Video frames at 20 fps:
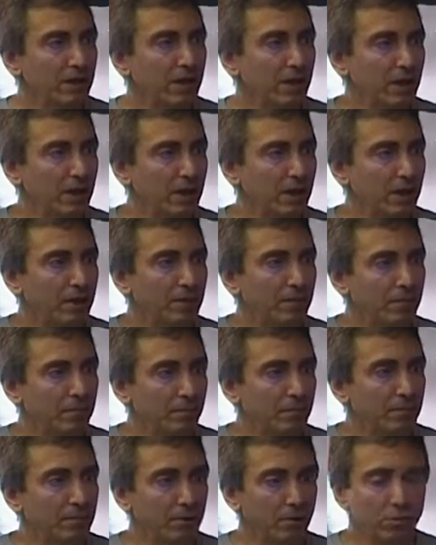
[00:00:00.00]
Uh,
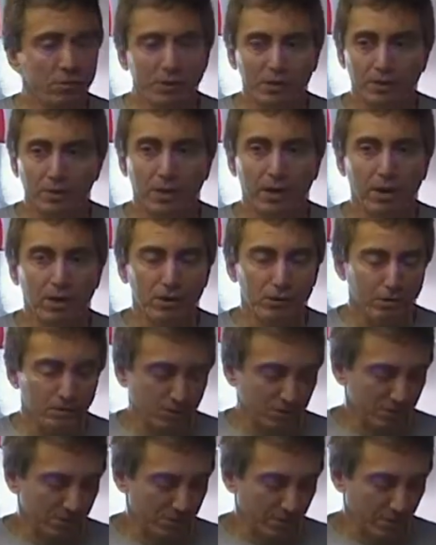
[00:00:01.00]
that wasn't my
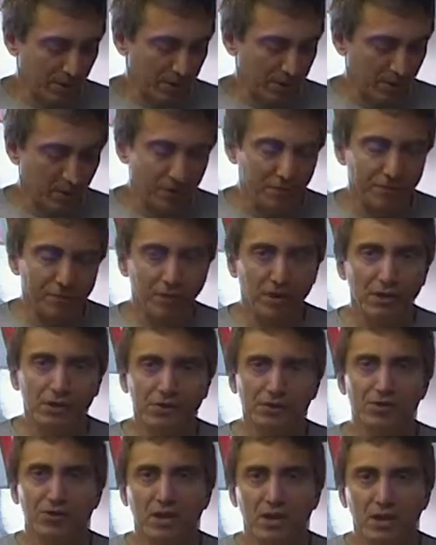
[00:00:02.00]
uncle. It was my
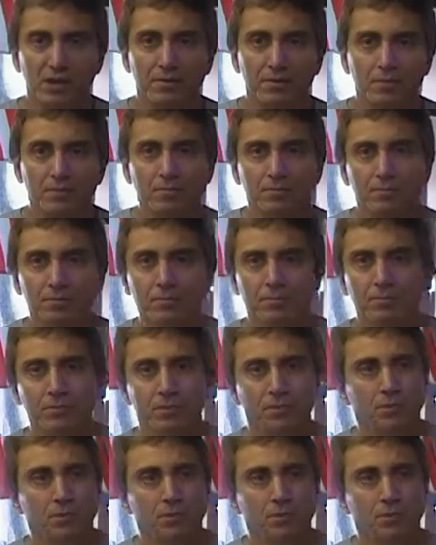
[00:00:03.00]
grandfather said oh.